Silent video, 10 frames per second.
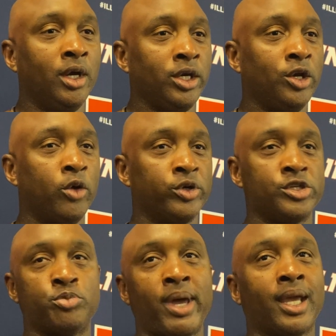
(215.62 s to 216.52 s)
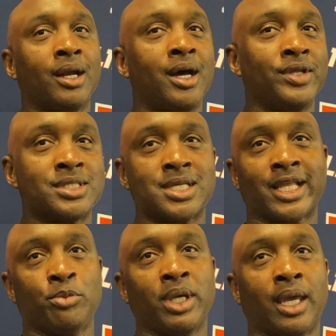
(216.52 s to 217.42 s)
you know, we're just banking on this is
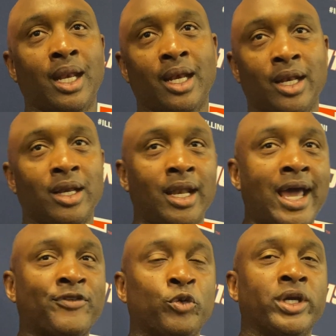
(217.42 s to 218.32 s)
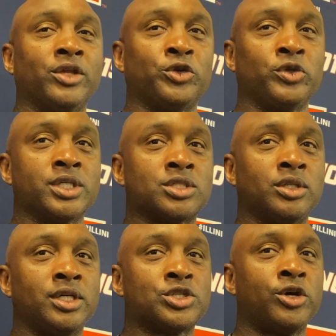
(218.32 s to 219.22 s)
at the beginning, and, and after we get through this
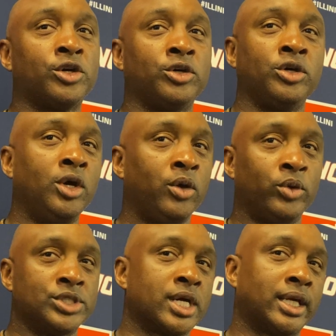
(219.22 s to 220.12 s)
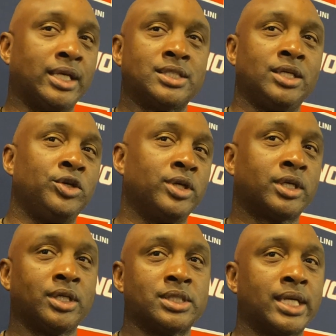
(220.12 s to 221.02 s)
this hurdle, we're just going to continue to,
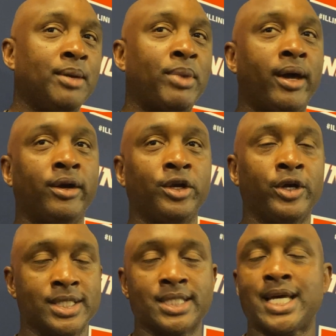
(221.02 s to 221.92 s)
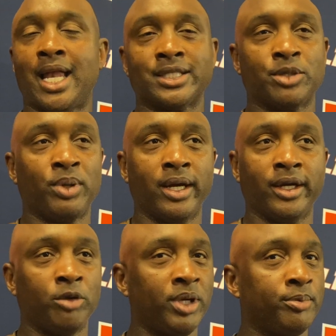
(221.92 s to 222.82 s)
to get better. You know, he's a talented player.
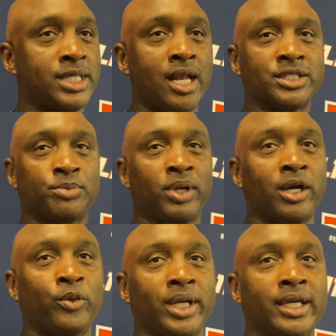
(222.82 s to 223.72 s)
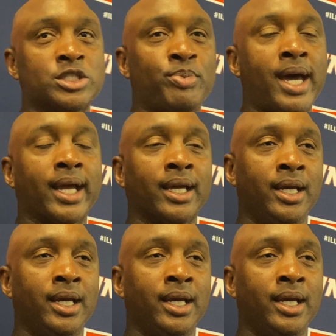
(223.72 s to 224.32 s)
He'll be a talented player when he gets back.